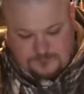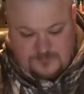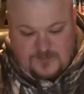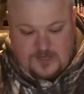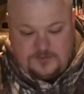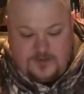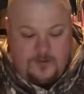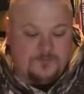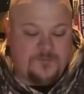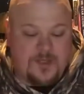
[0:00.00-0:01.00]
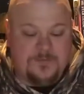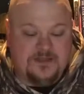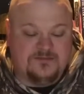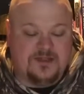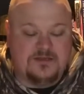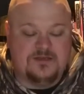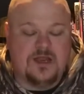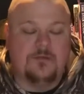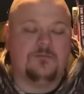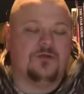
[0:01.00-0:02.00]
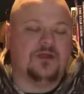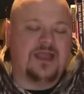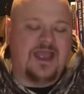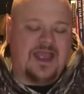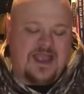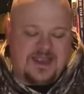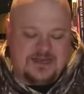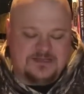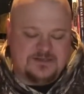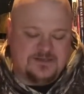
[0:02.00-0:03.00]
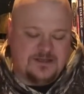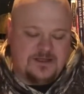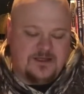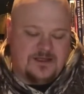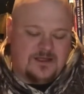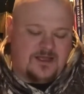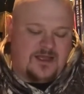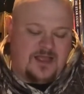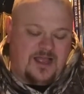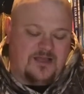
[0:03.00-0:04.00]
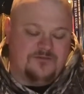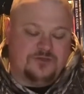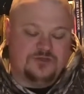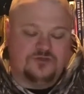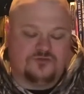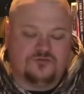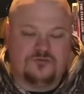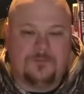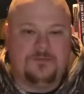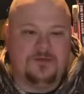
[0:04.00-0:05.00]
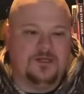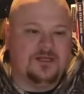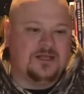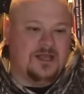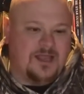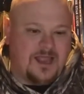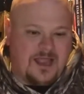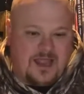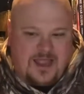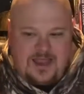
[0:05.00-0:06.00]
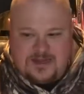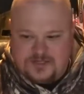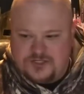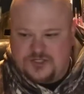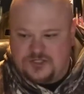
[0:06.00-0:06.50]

So, that being said, number 8, I have Triple H.